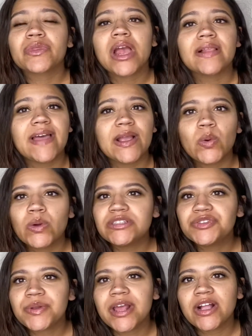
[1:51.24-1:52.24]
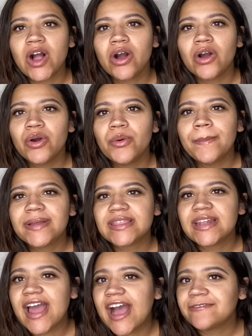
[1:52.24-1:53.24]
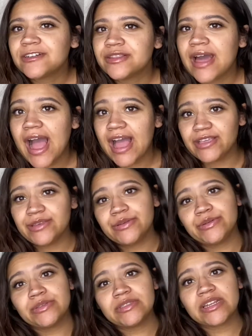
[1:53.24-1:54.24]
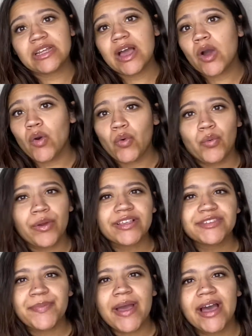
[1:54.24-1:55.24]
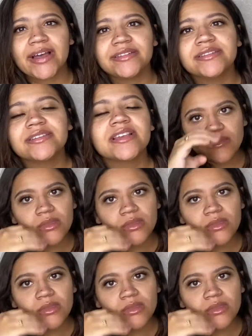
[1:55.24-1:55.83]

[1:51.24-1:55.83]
like once when I got home, but then after that I used always pads.